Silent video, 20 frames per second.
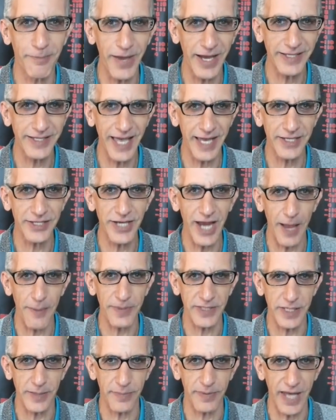Big Ten
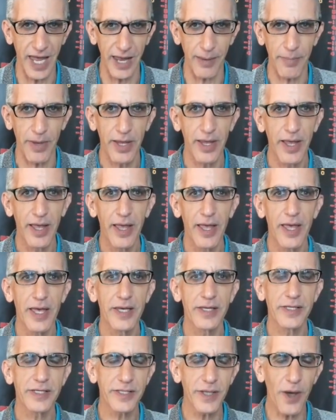championship game.
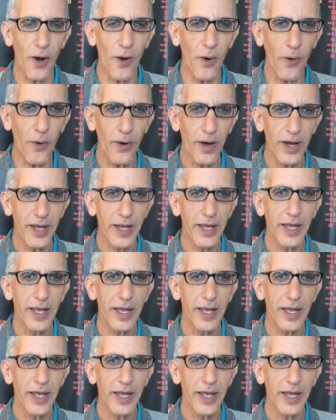So